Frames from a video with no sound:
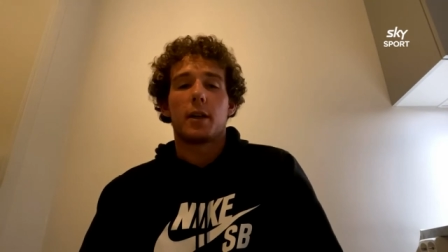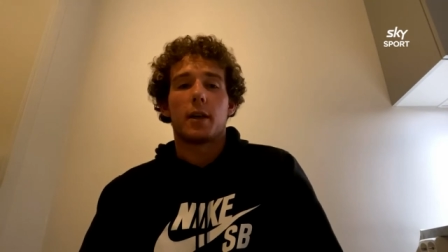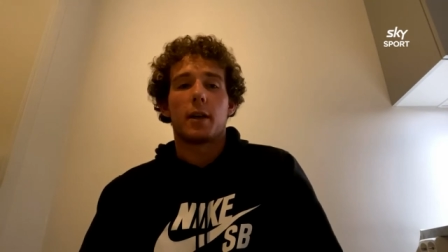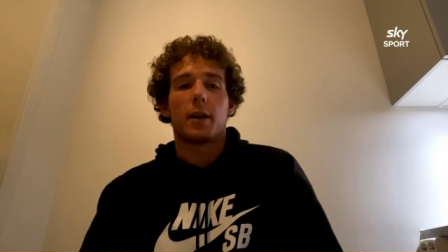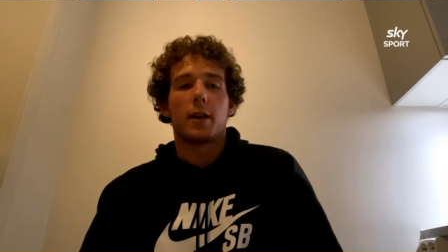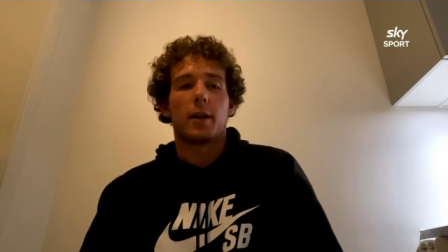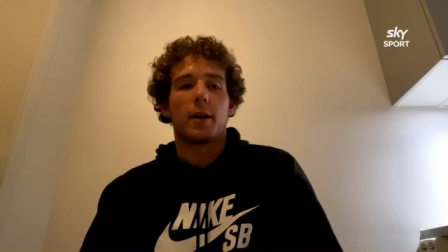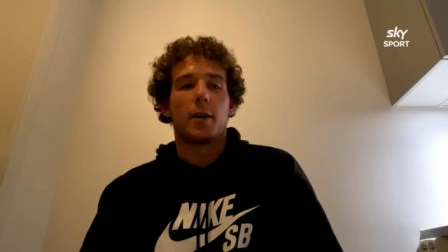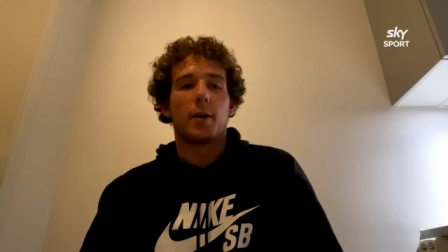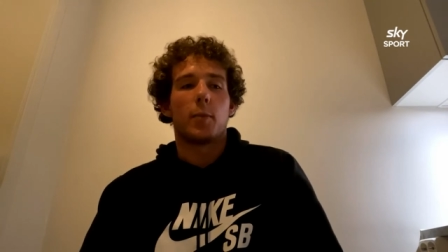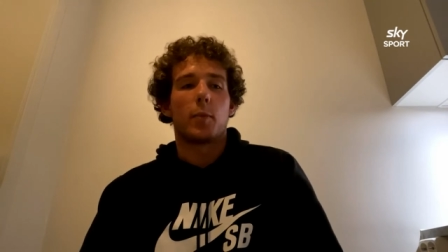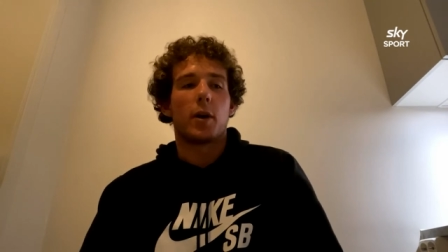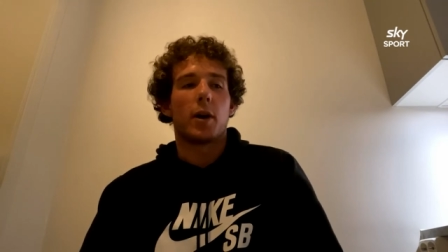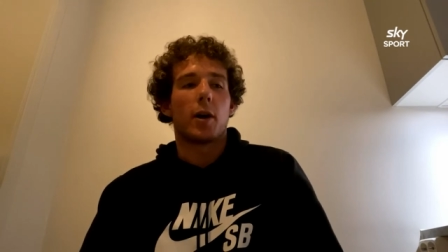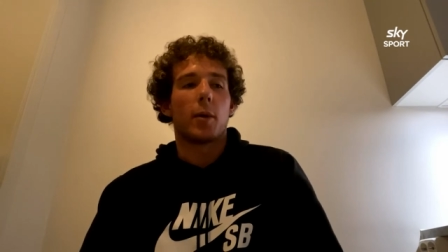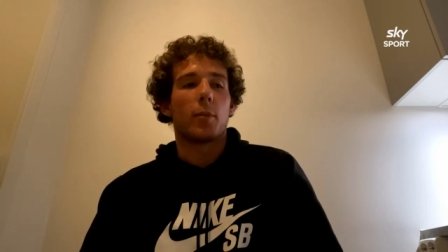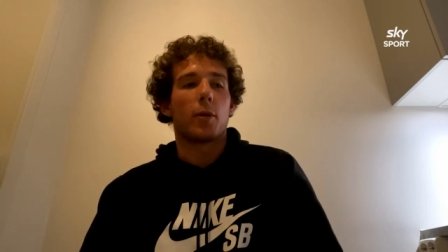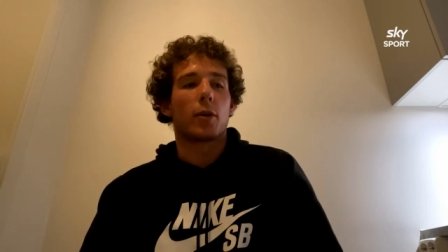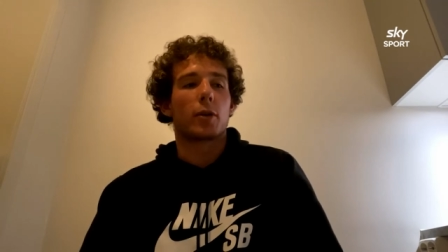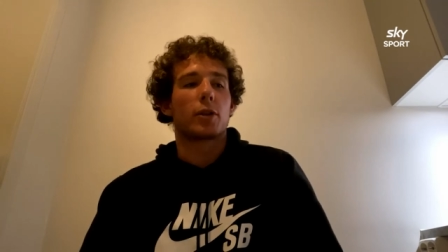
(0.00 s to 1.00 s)
um,
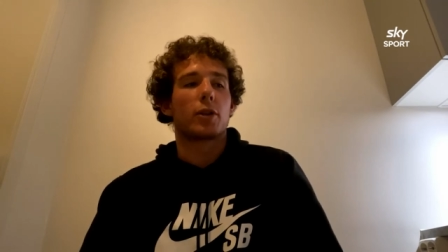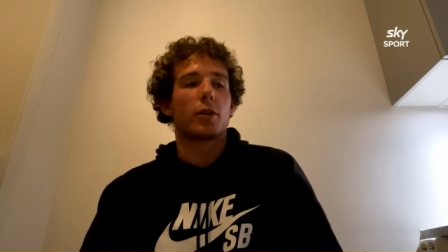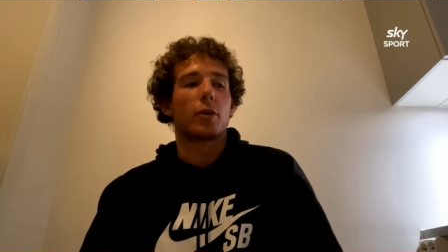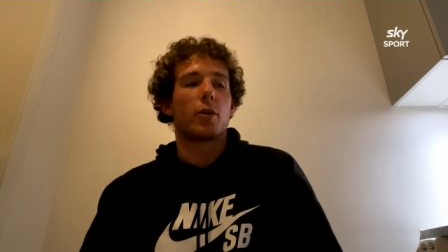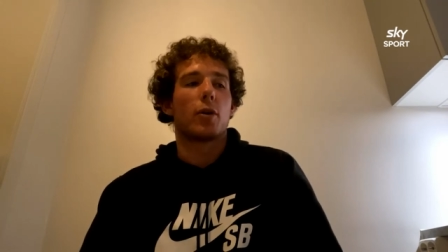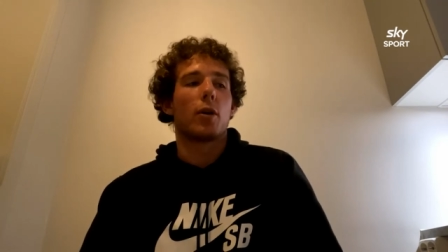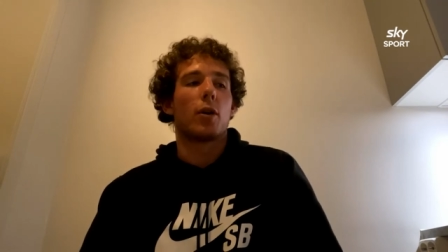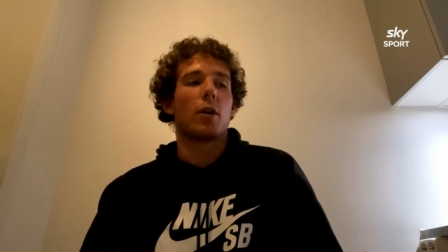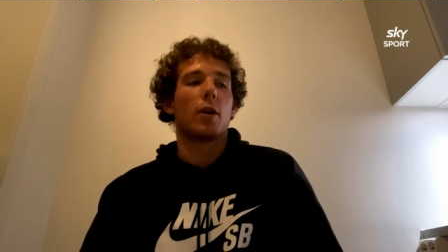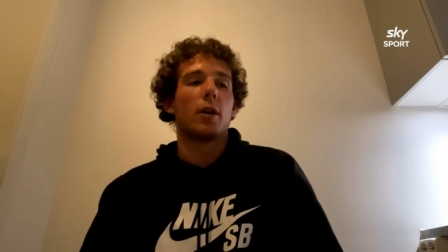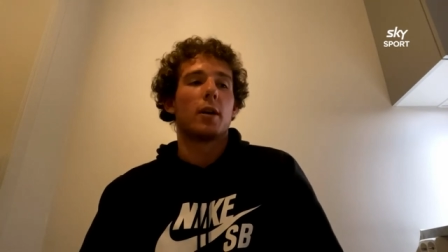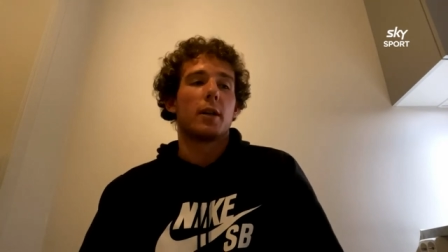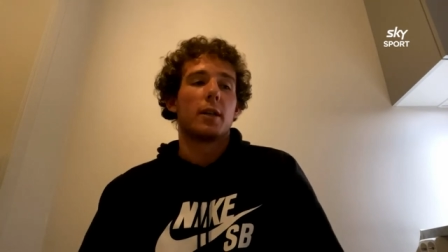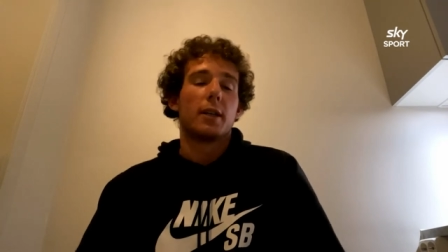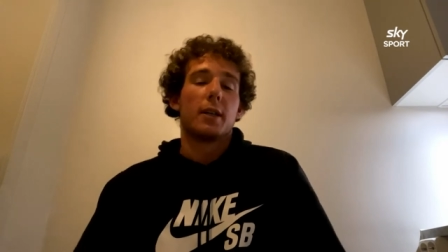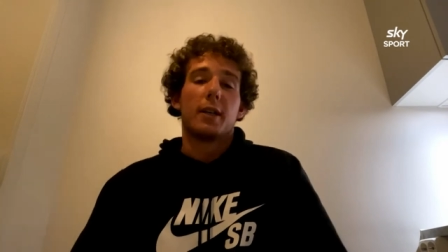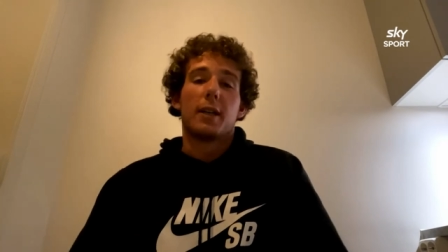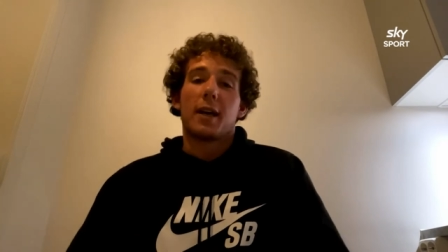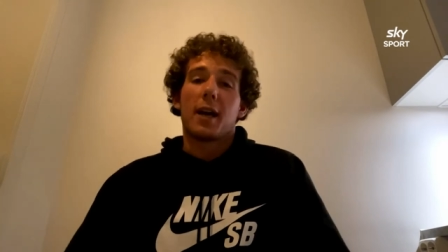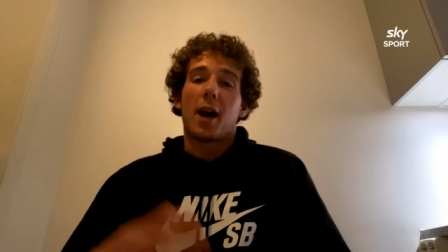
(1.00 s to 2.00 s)
and I'm not sure
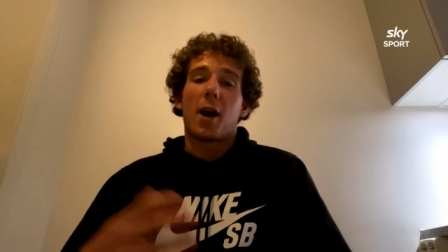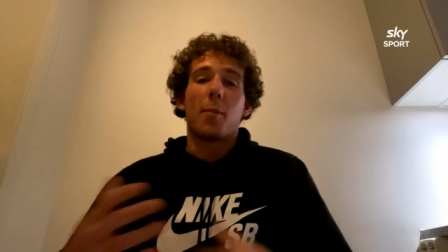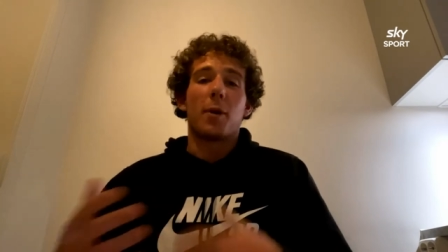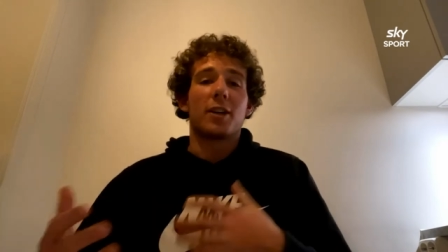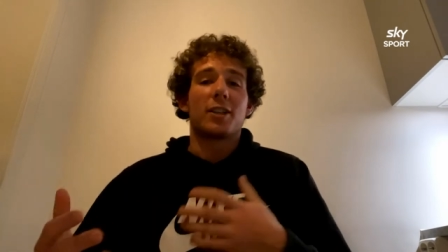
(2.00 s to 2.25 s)
how